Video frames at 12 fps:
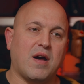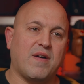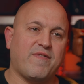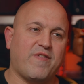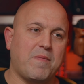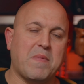
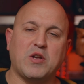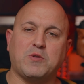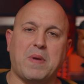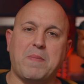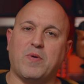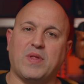For
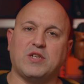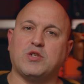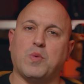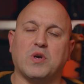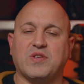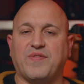most people, they
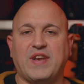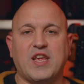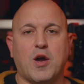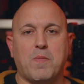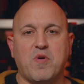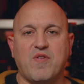just watch the
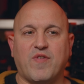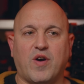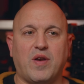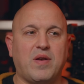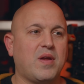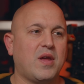video and move
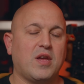on.